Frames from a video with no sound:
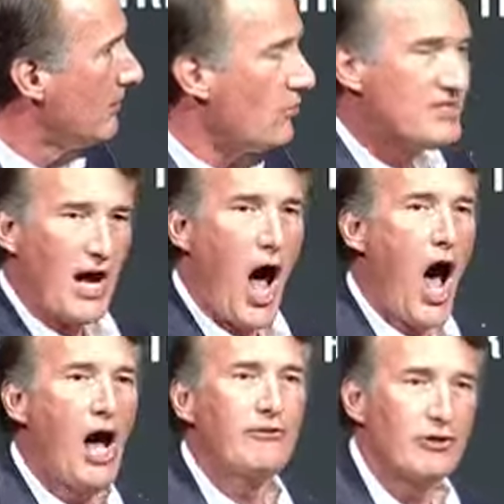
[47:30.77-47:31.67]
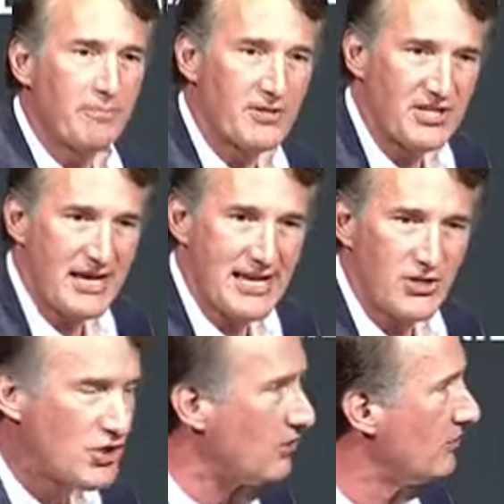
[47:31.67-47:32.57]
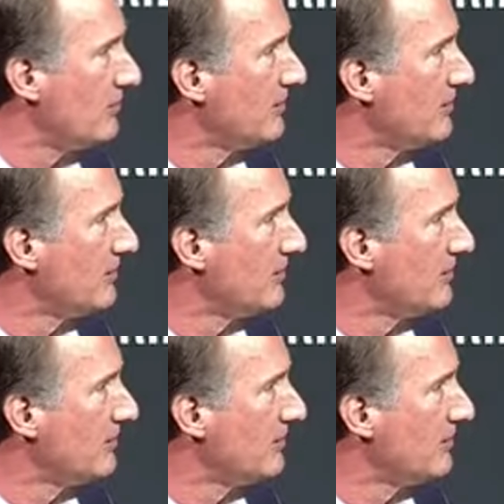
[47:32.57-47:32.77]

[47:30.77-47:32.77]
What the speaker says: was 100% issue.